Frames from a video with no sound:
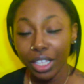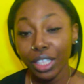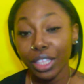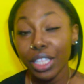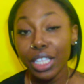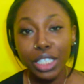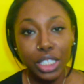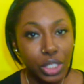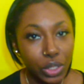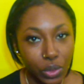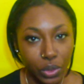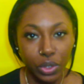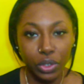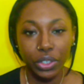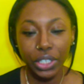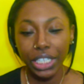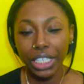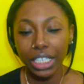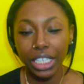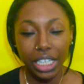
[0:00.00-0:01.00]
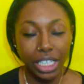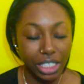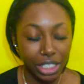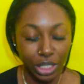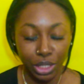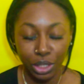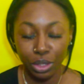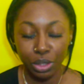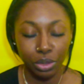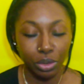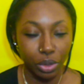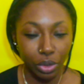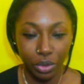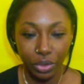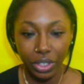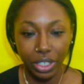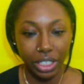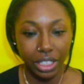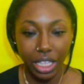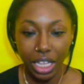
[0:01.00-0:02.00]
this story is a
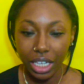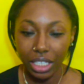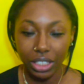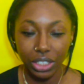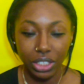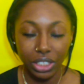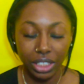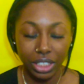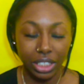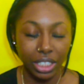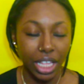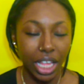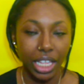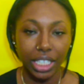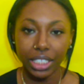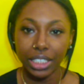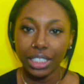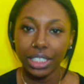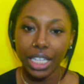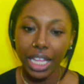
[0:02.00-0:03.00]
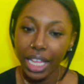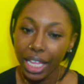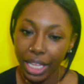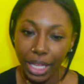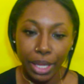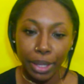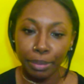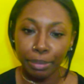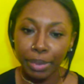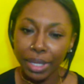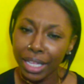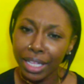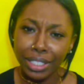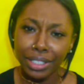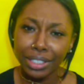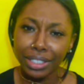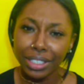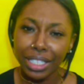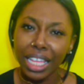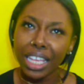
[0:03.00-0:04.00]
story that is just like, damn,
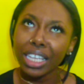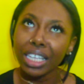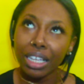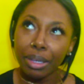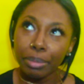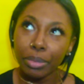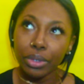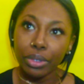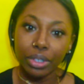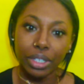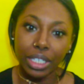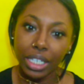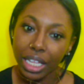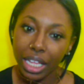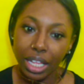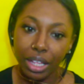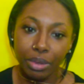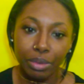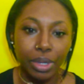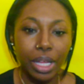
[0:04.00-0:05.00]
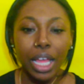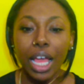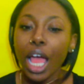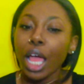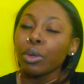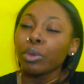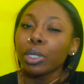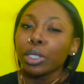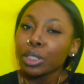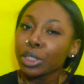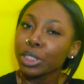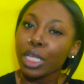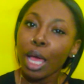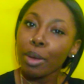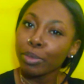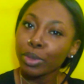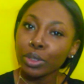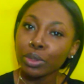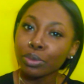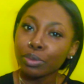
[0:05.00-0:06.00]
bitch, like, come on now. How you let this
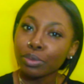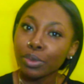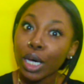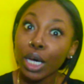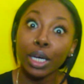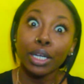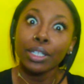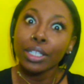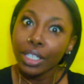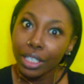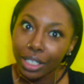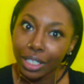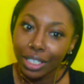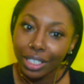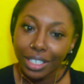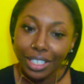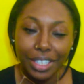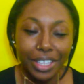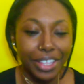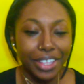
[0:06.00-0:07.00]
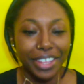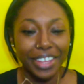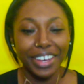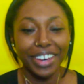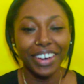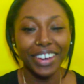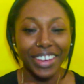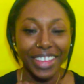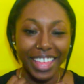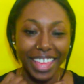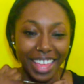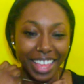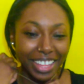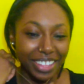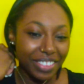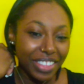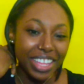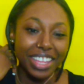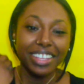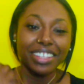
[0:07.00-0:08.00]
happen to you again?
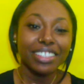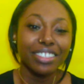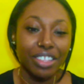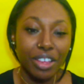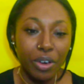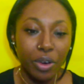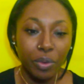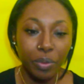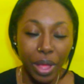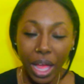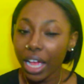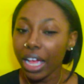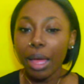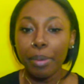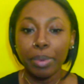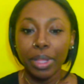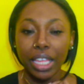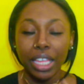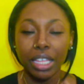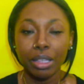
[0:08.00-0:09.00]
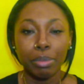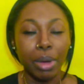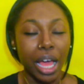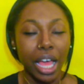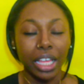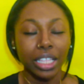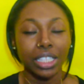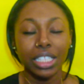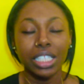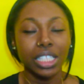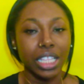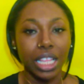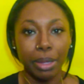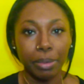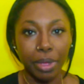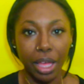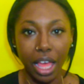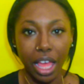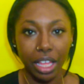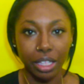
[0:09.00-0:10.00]
Okay, so I got played by the
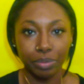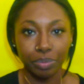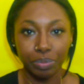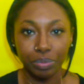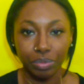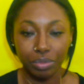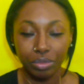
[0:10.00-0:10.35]
same guy